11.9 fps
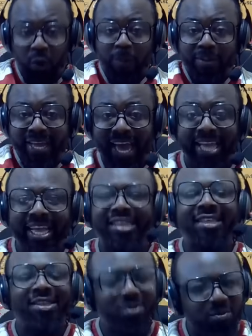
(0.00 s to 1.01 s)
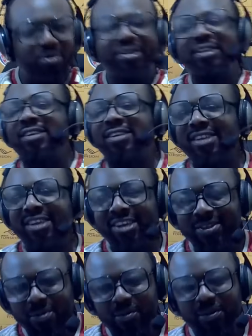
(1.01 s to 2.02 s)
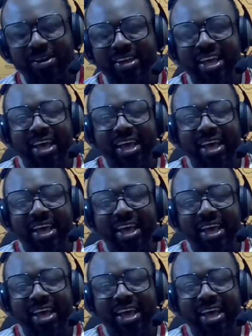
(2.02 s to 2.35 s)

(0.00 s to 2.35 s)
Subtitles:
up the energy. Don't worry.